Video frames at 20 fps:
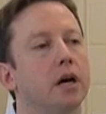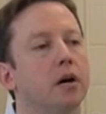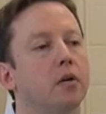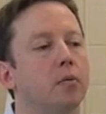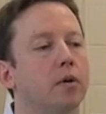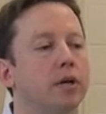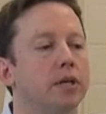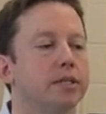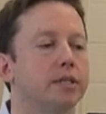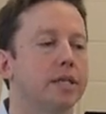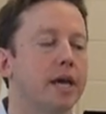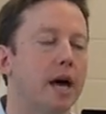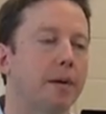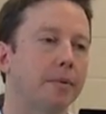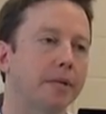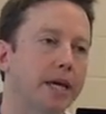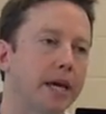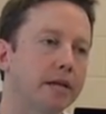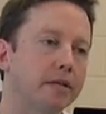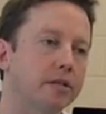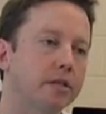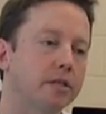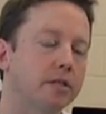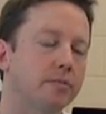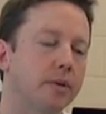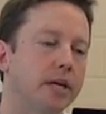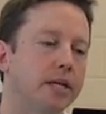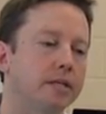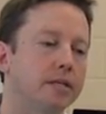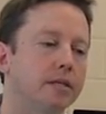Whereas the application
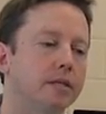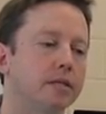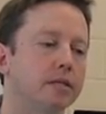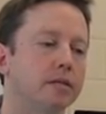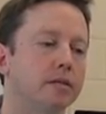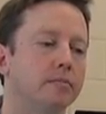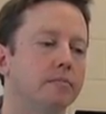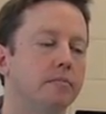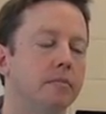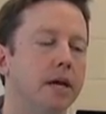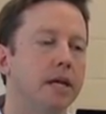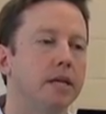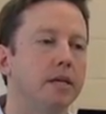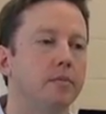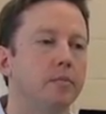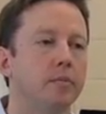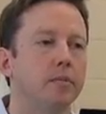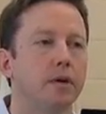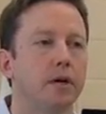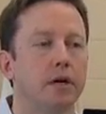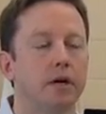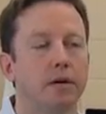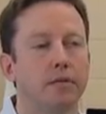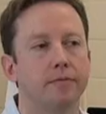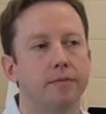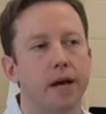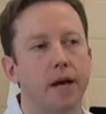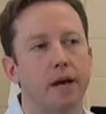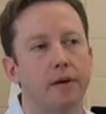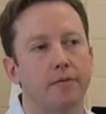spaces, many
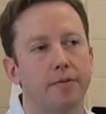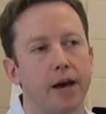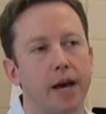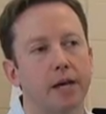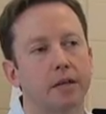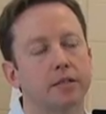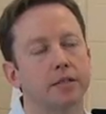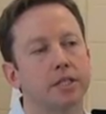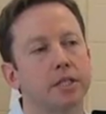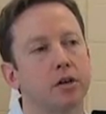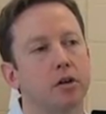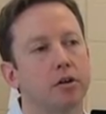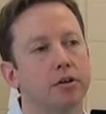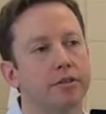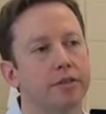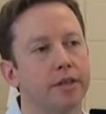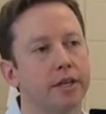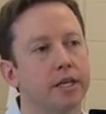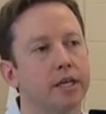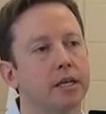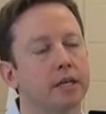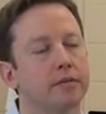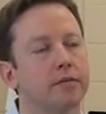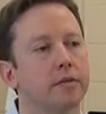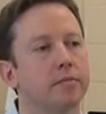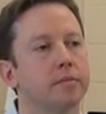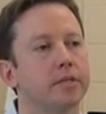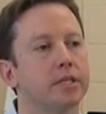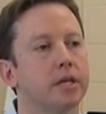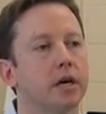faculty are thinking of
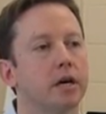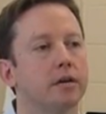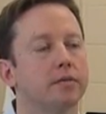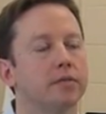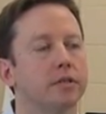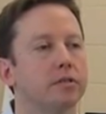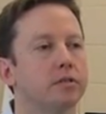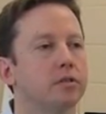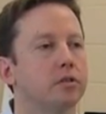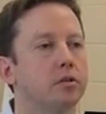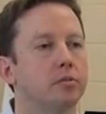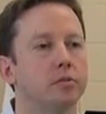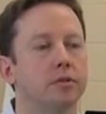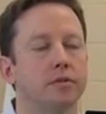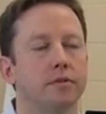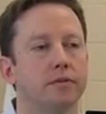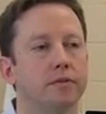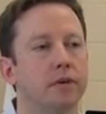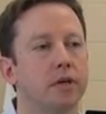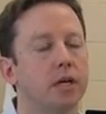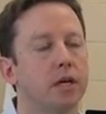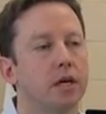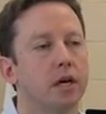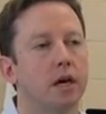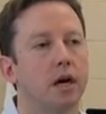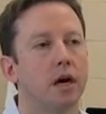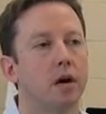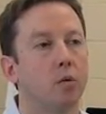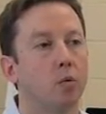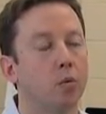themselves in terms of
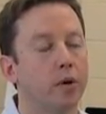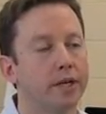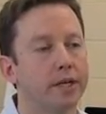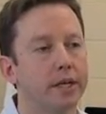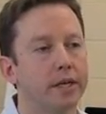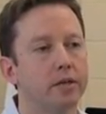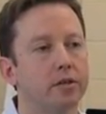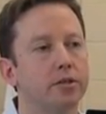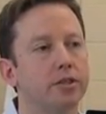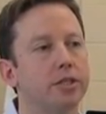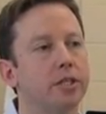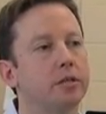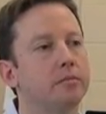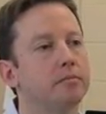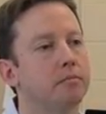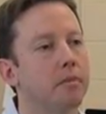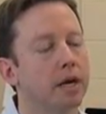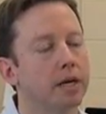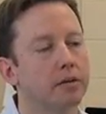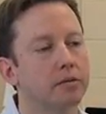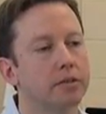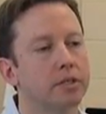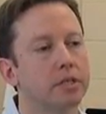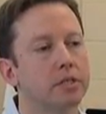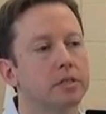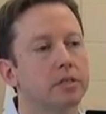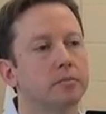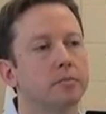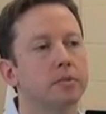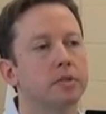wind energy,
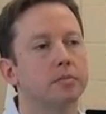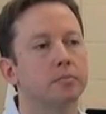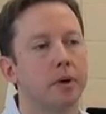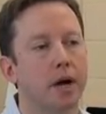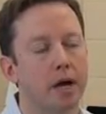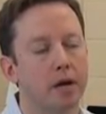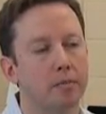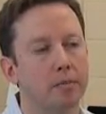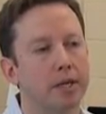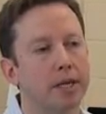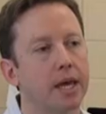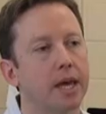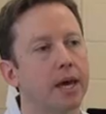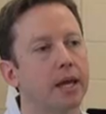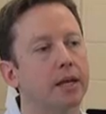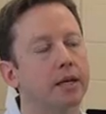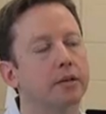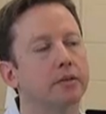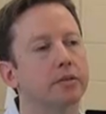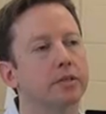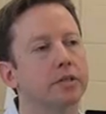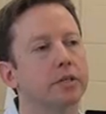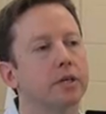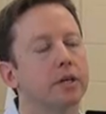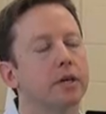microsystems, biomechanics,